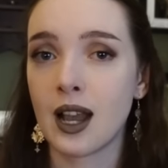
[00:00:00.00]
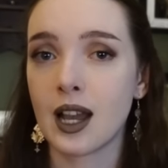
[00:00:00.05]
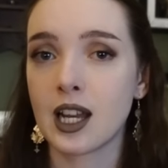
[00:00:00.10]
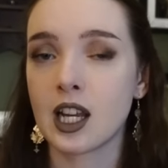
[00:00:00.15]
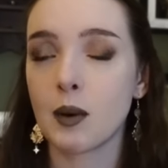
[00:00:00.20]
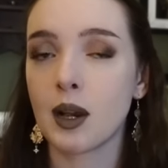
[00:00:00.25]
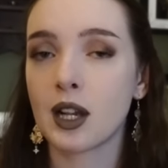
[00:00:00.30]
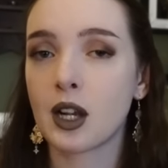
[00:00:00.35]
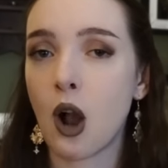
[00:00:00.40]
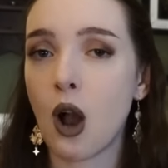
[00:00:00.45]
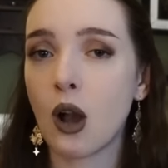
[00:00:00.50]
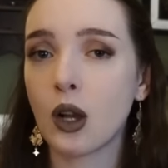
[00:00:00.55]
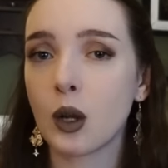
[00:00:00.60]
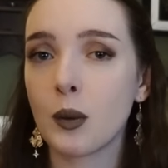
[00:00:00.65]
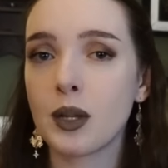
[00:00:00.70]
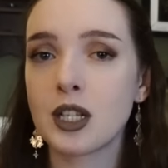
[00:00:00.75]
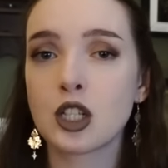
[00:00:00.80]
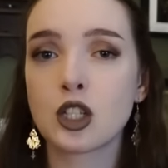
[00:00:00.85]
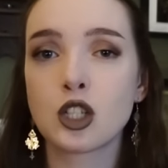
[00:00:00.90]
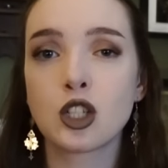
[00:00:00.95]
Now, I can't go
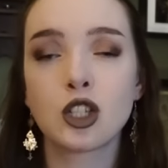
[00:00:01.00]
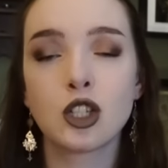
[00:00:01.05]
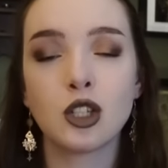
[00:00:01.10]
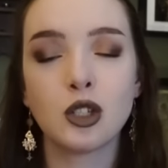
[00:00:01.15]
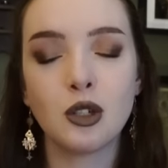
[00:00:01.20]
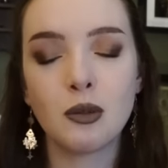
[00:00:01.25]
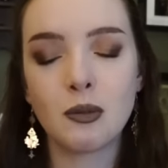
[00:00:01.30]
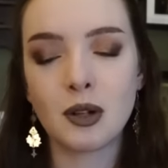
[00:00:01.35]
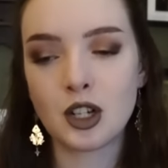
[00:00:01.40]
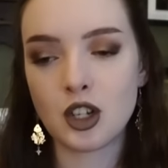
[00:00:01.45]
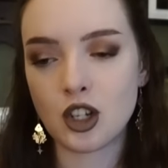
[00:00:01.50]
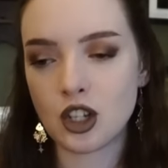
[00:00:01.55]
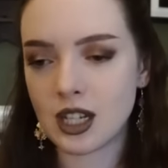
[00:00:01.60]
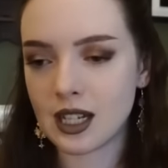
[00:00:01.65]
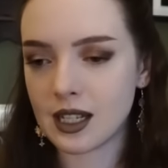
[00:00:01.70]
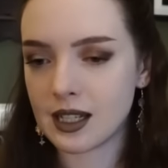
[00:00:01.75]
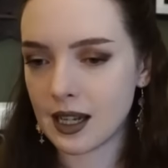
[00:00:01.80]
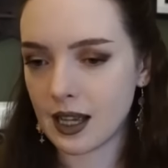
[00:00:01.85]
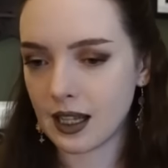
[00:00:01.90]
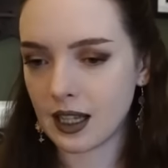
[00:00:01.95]
into too much
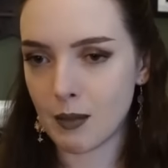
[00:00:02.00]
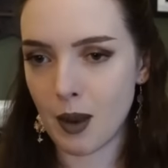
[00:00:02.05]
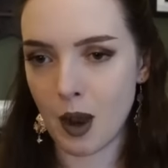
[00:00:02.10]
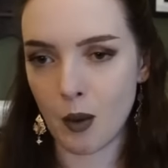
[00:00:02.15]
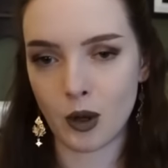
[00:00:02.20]
detail about